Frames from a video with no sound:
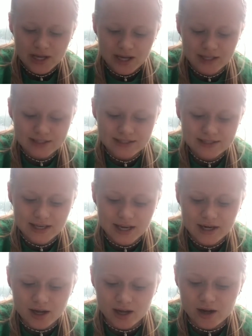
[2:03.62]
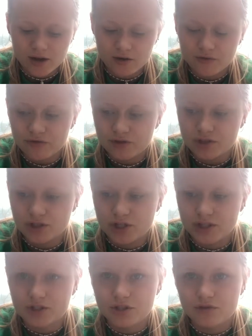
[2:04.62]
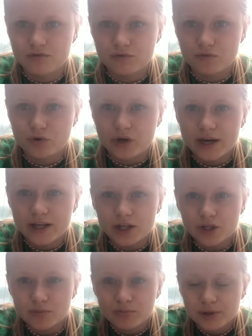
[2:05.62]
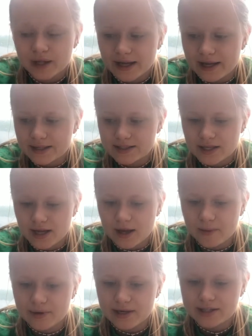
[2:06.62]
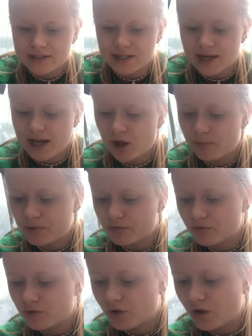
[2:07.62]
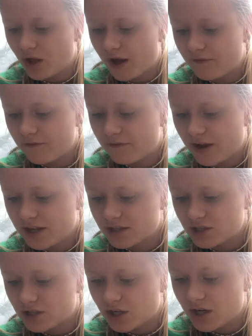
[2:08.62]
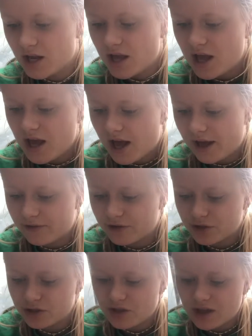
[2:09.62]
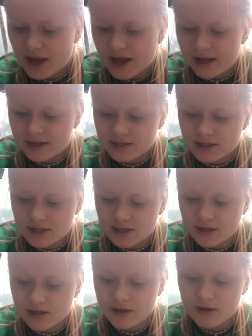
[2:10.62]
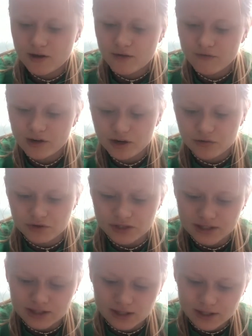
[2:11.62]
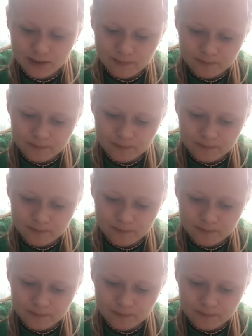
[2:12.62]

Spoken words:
instead of just creating a new plant, and it's gonna help it root a lot faster. I learned that very recently,